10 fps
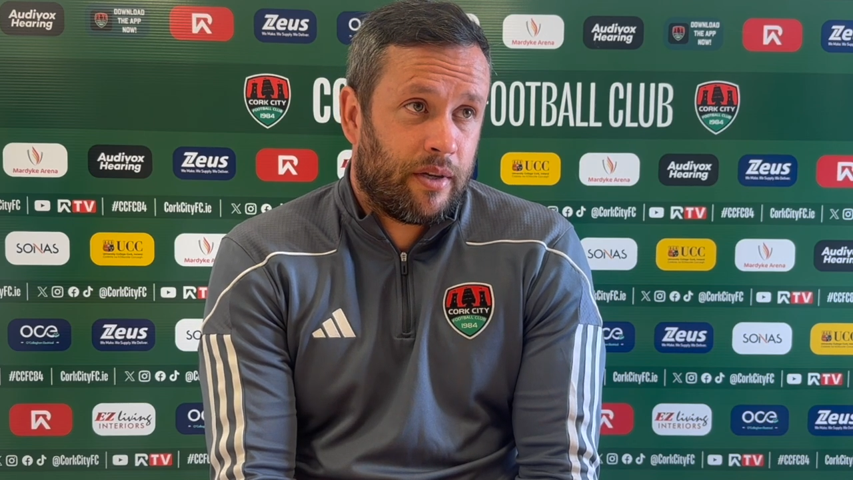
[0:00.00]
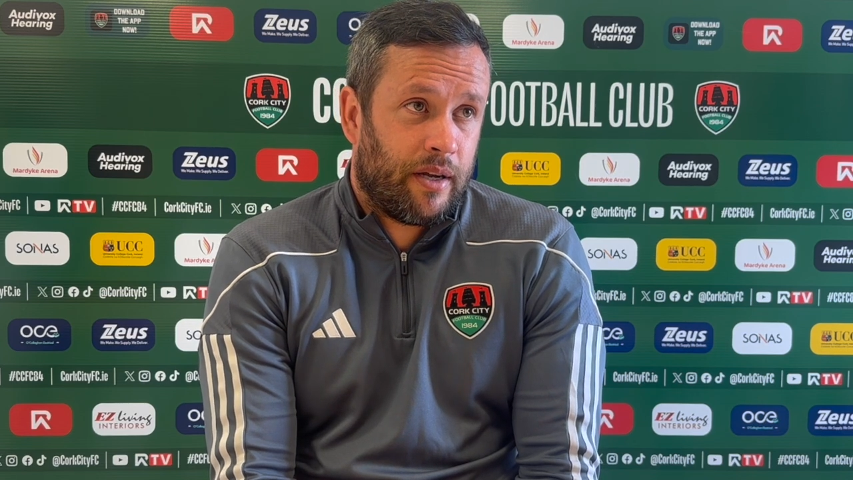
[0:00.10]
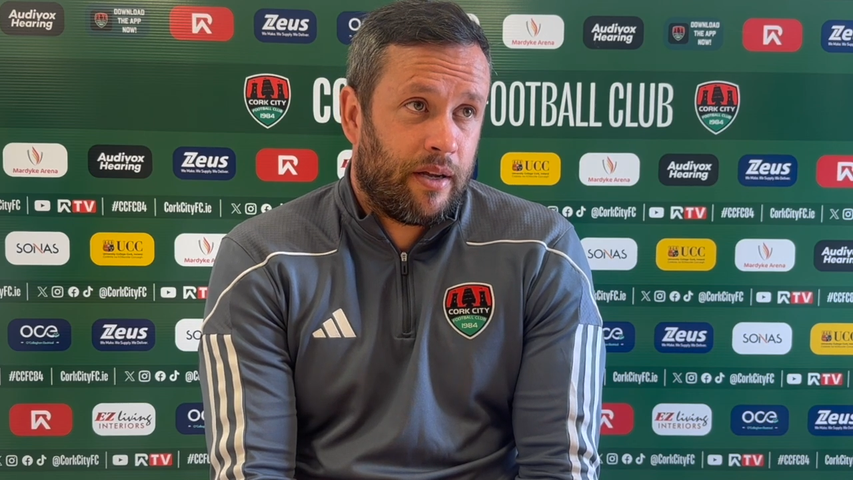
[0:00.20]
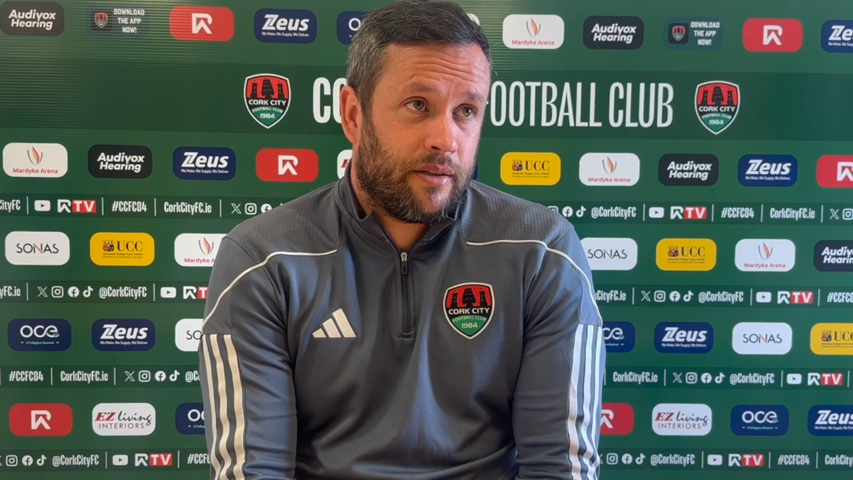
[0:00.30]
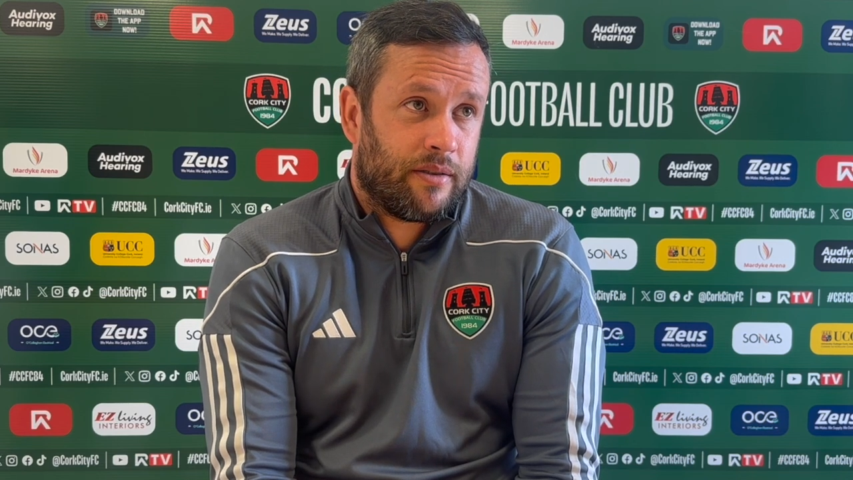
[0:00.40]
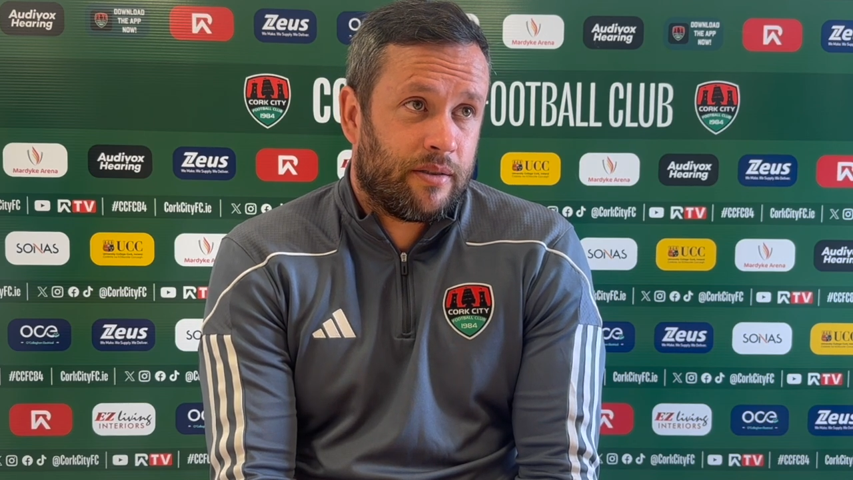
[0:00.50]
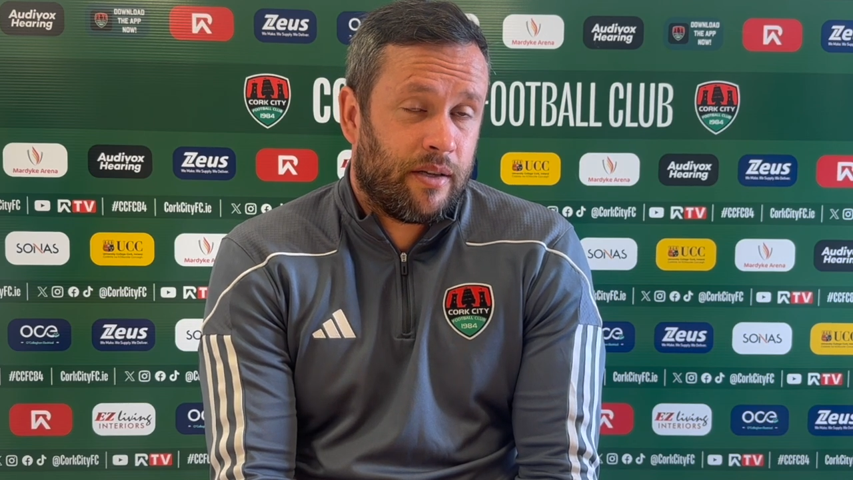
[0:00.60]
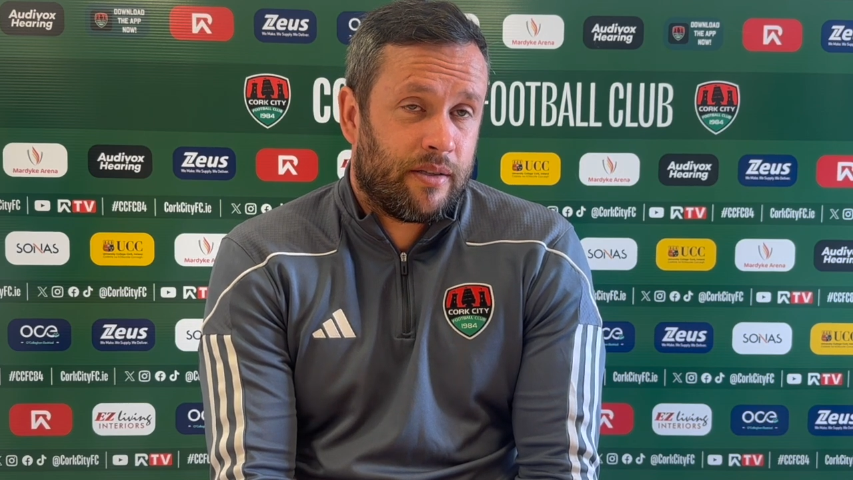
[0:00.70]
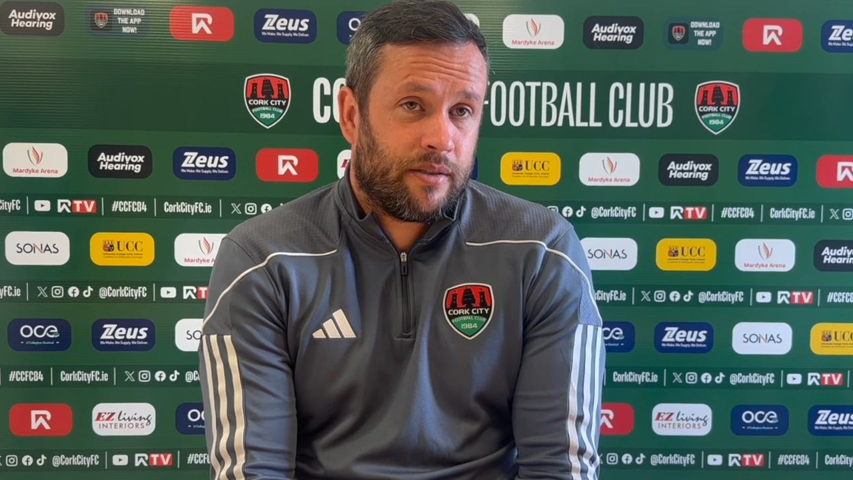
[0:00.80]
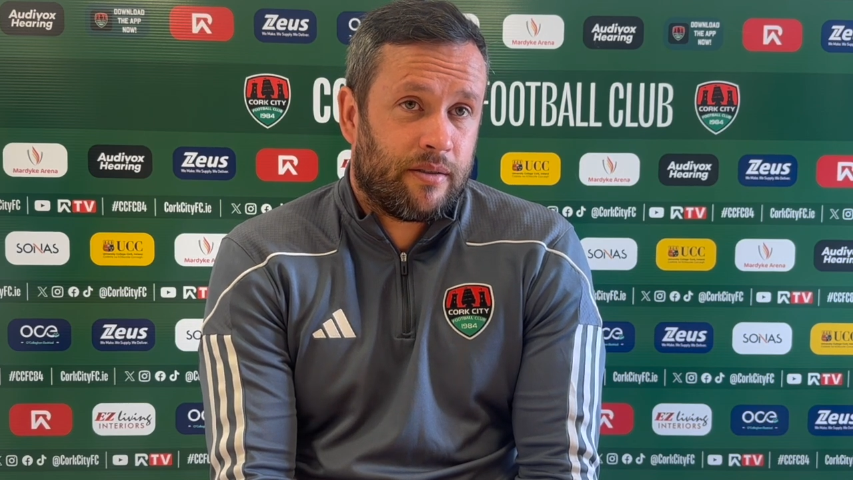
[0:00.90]

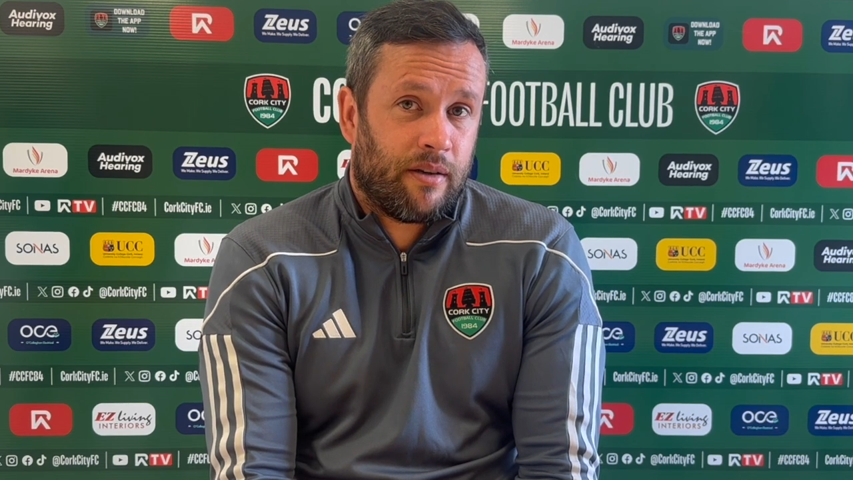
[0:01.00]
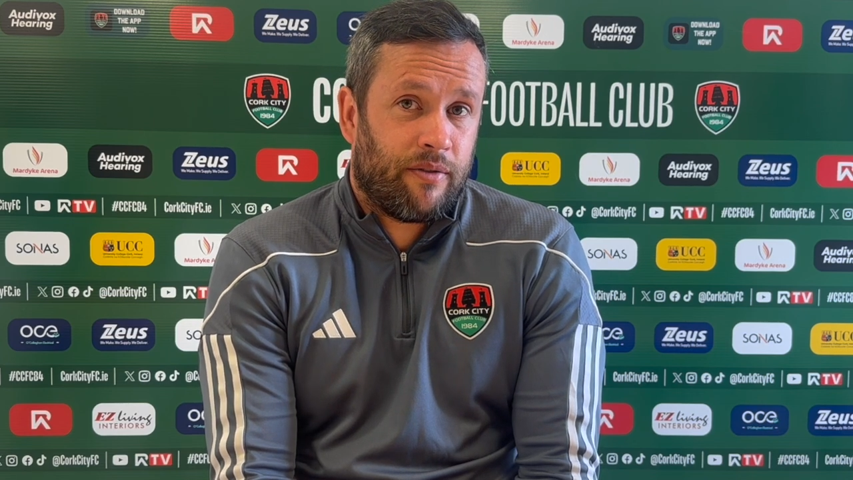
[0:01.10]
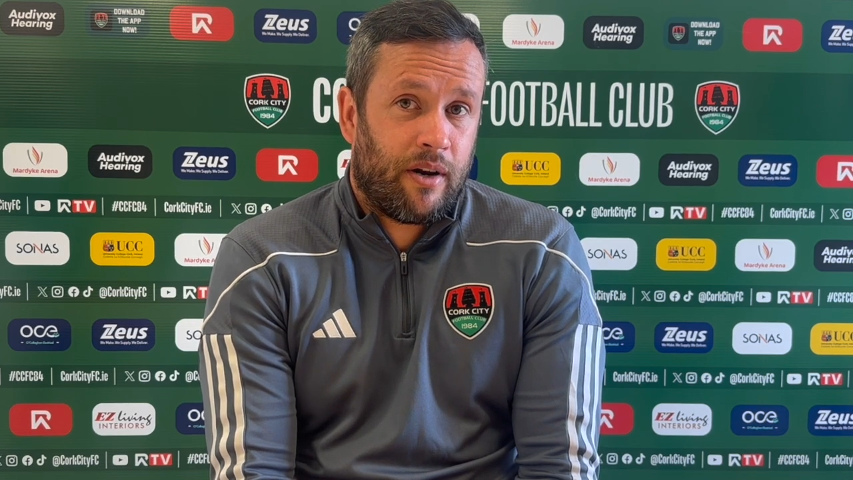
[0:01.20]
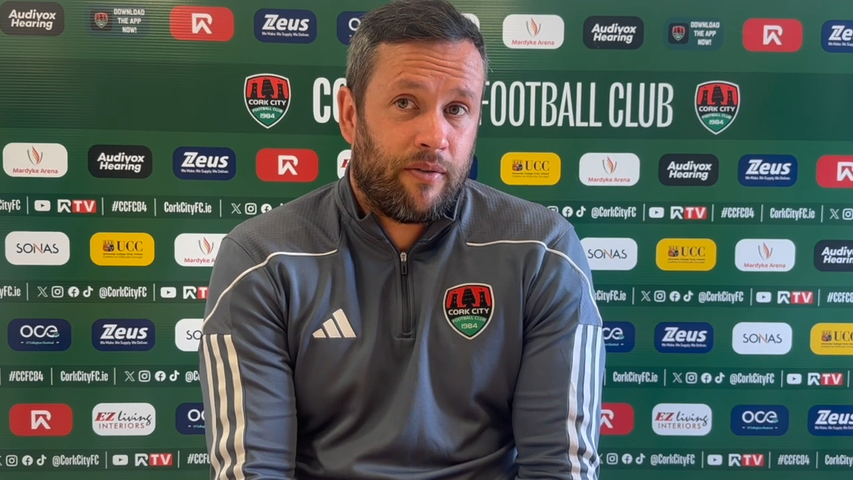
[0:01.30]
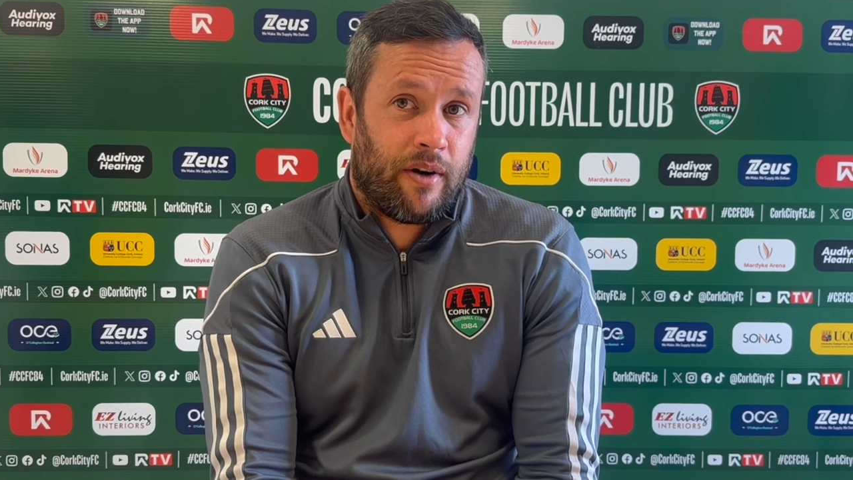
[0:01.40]
it's a very,